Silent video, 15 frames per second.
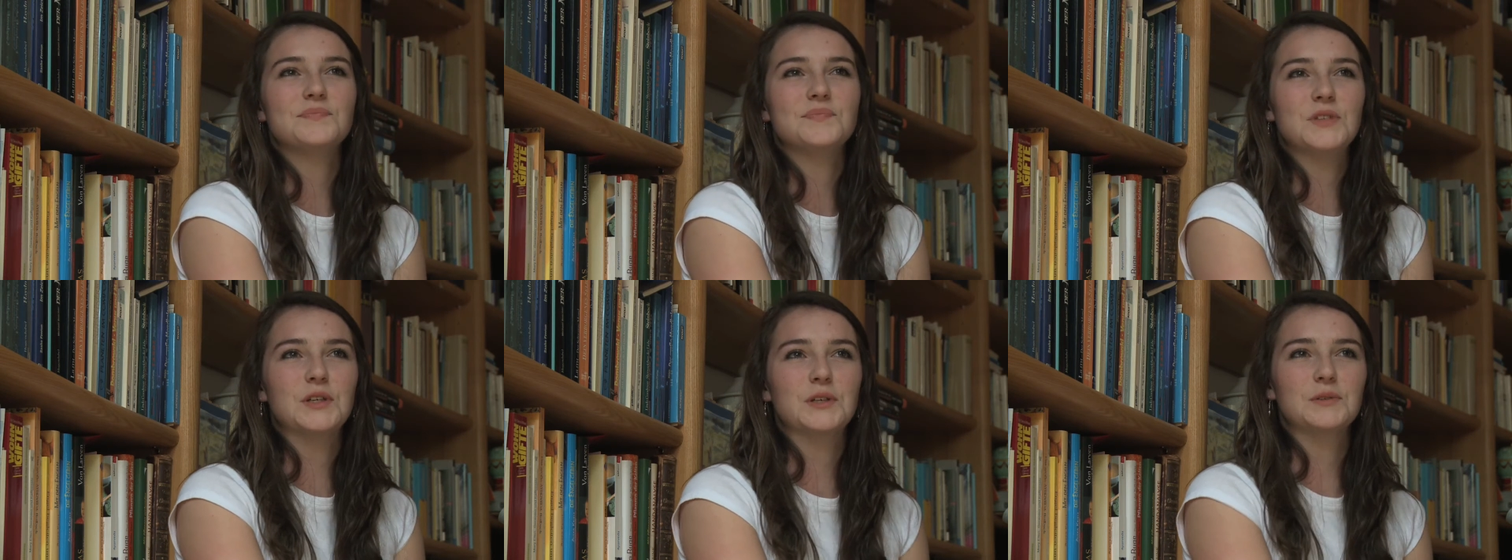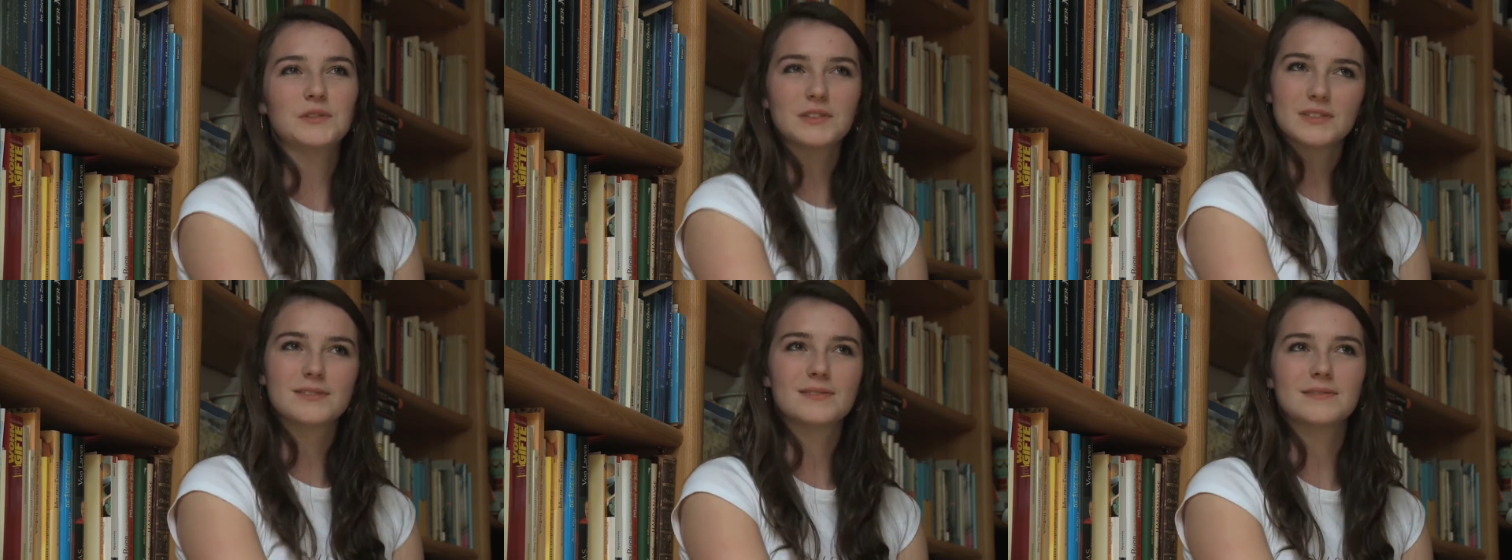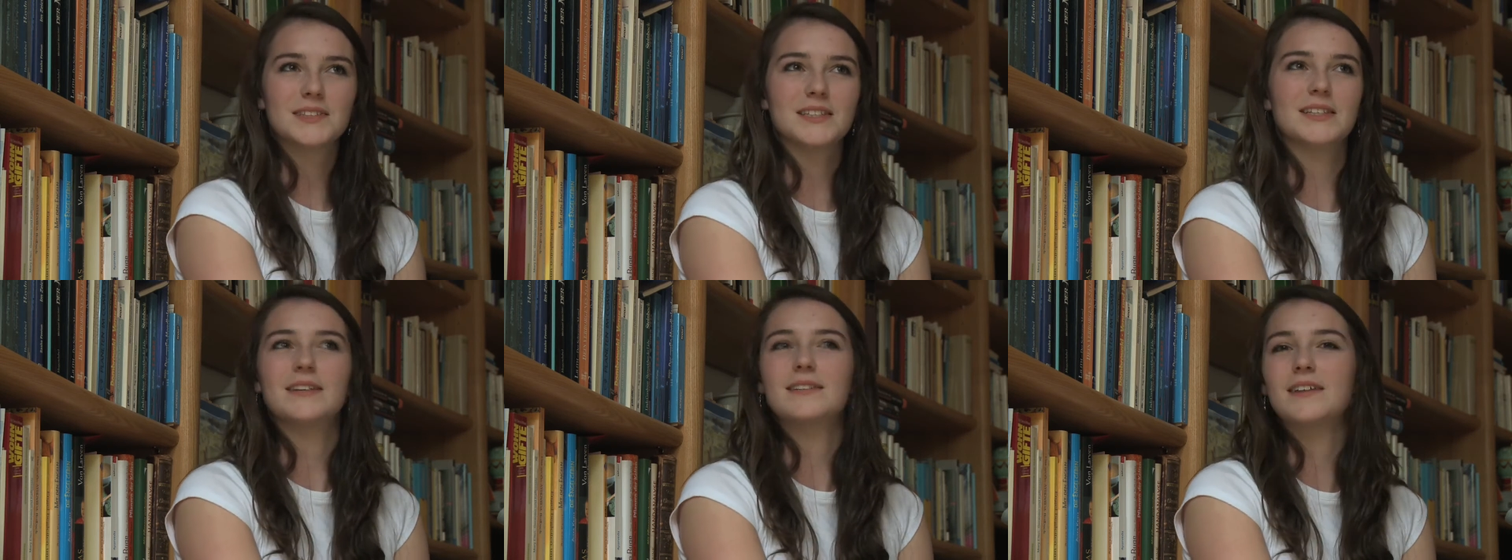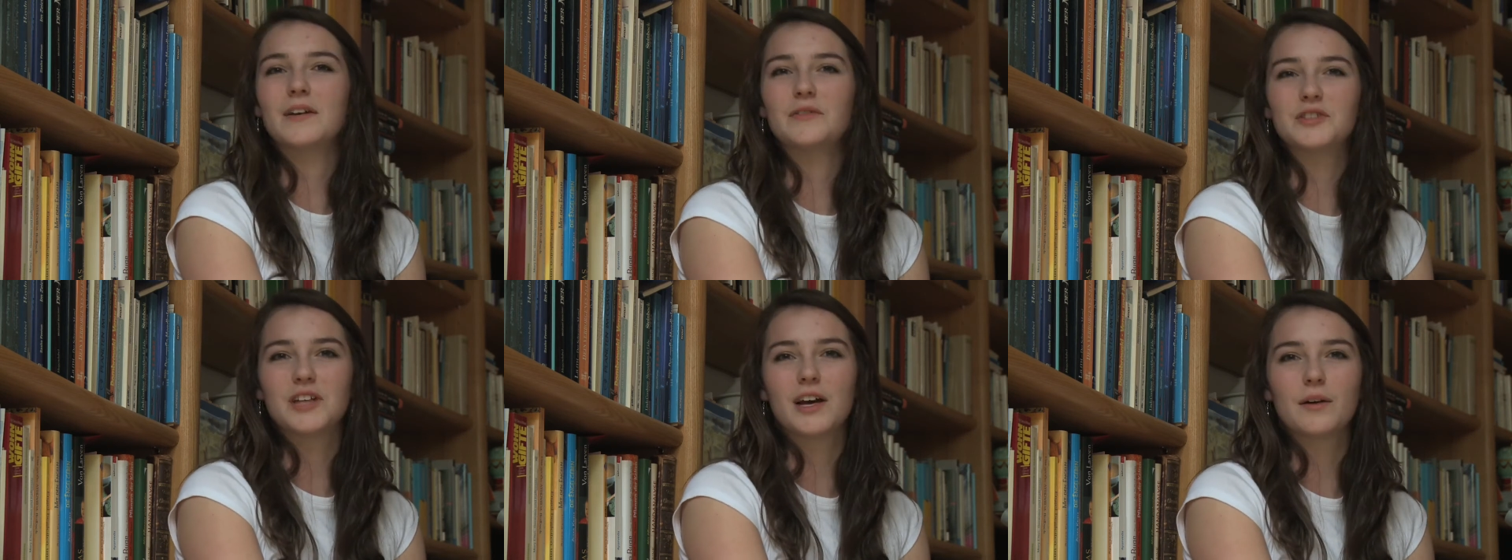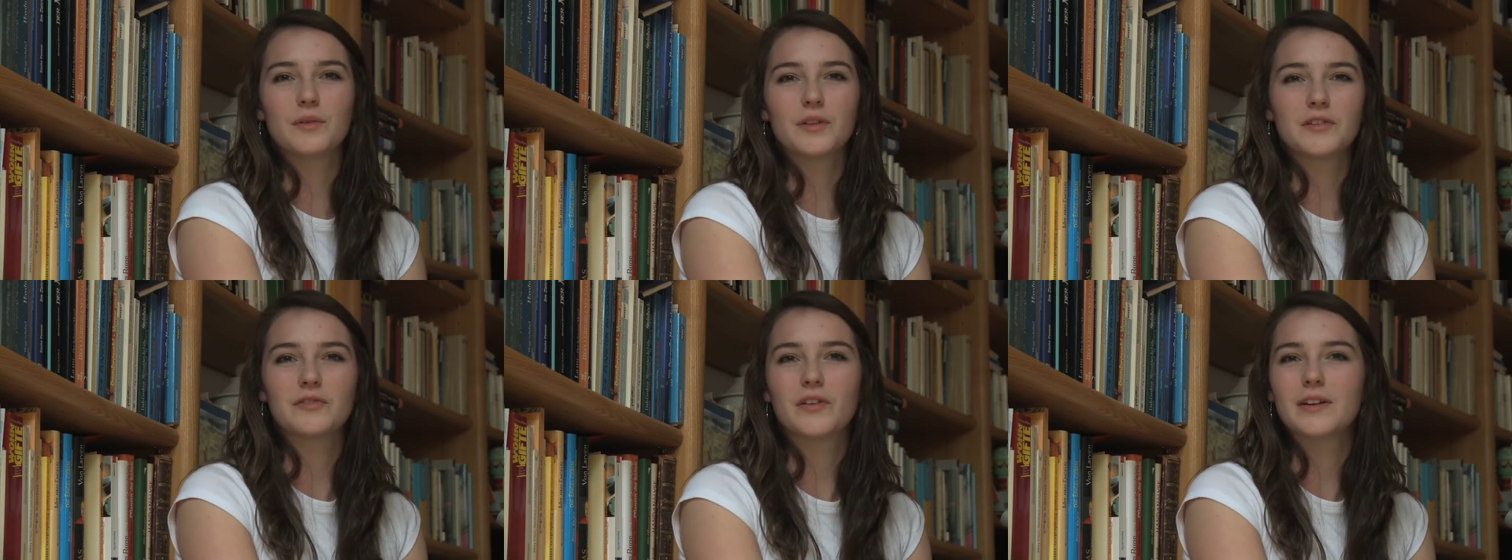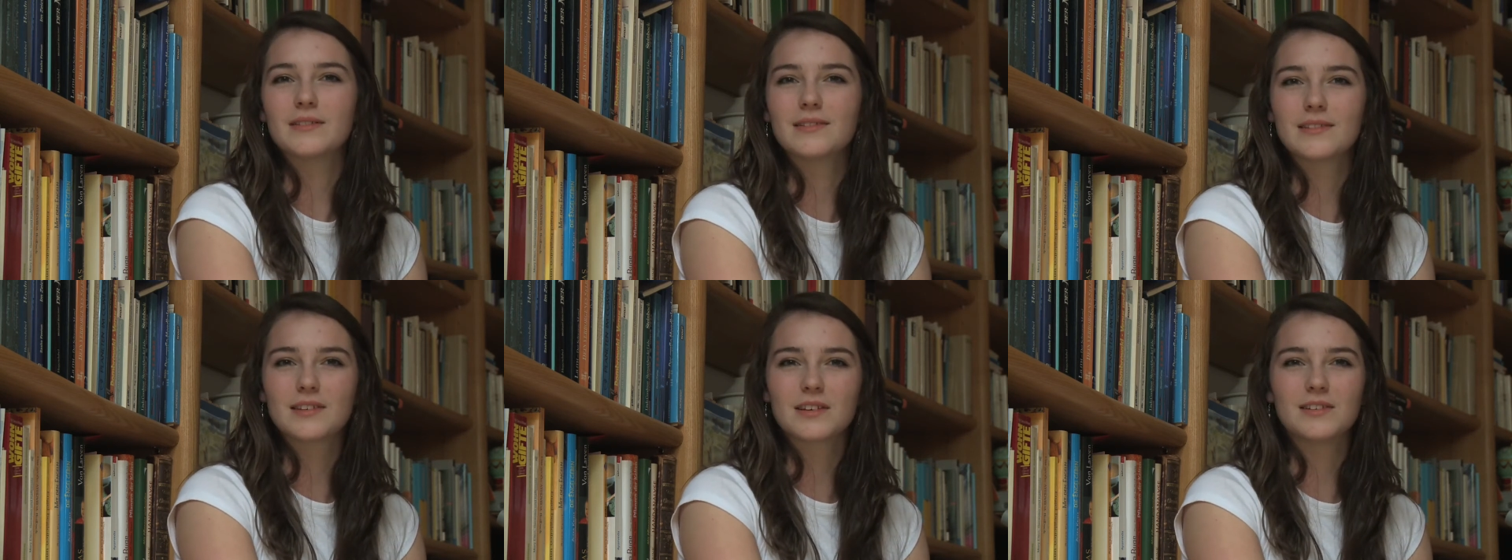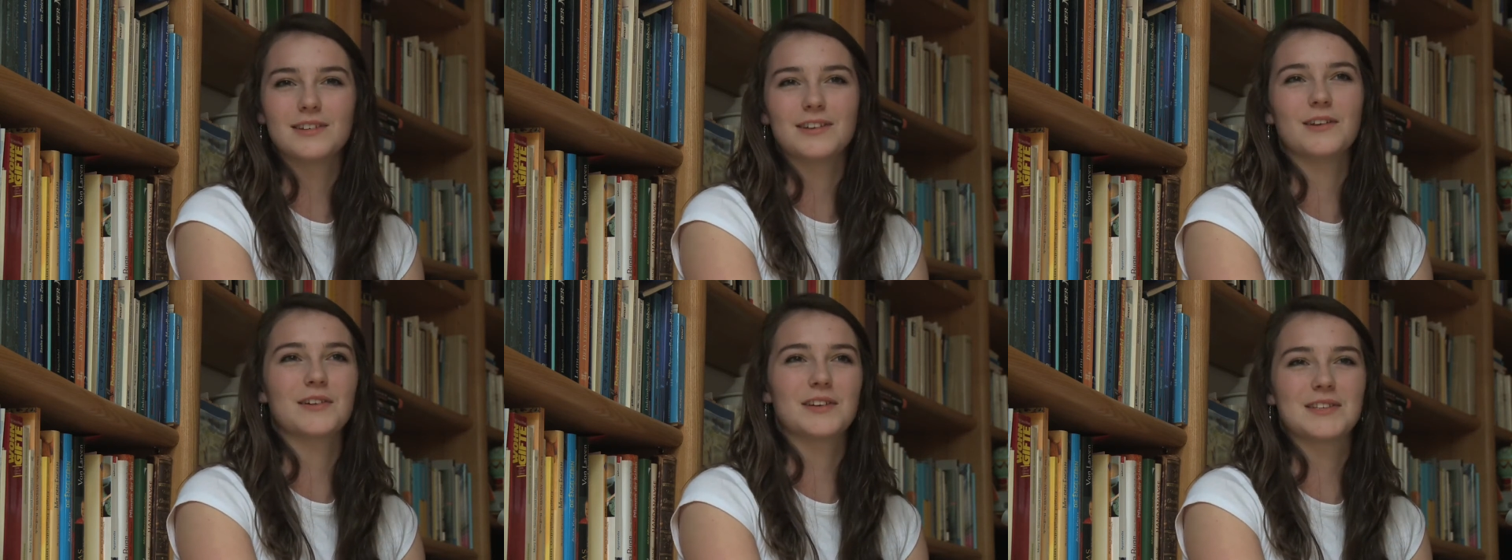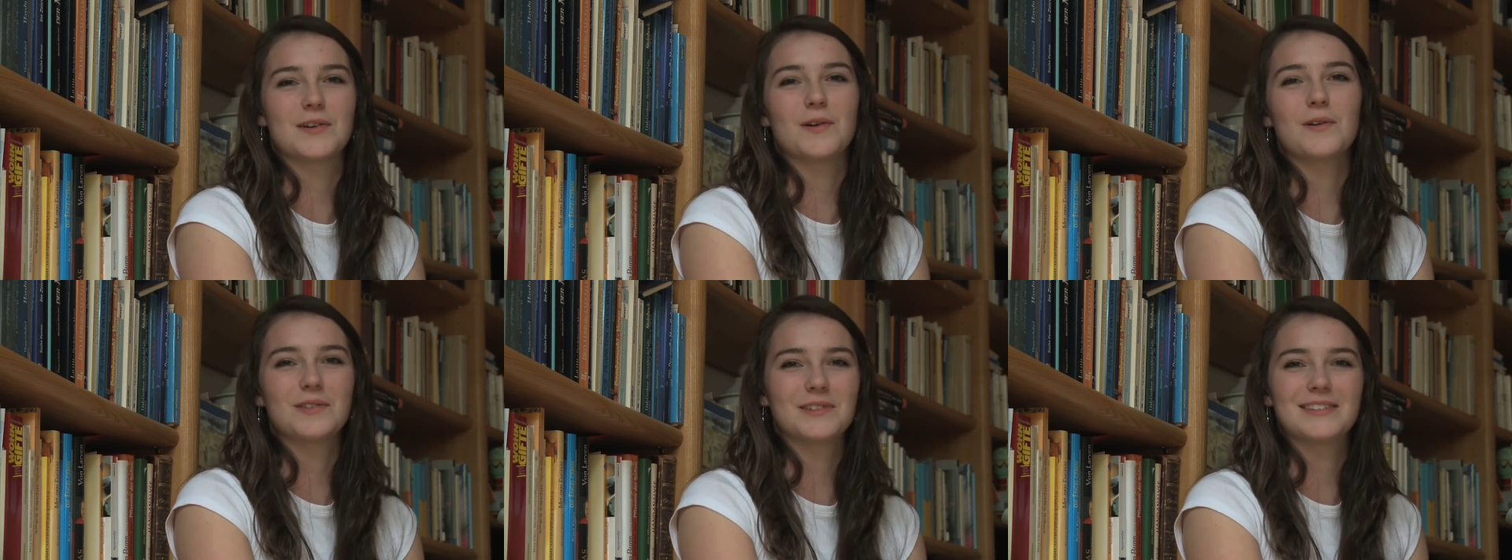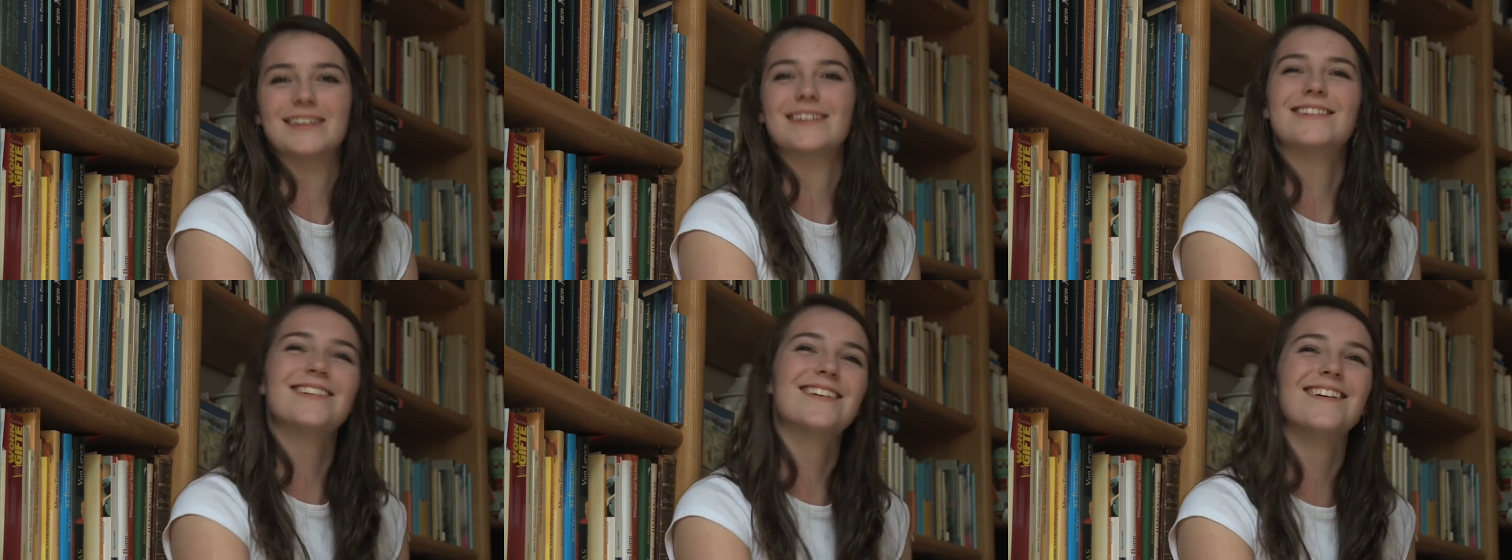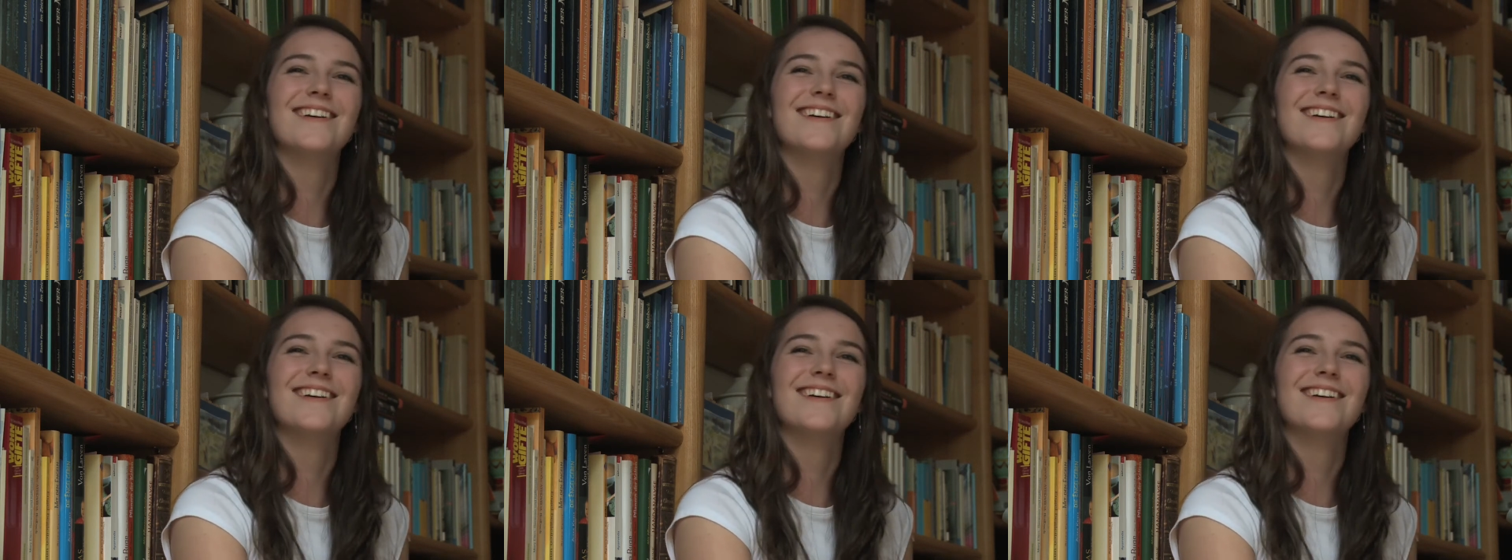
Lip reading: just sit and have a chat with your friends because you're not exhausted.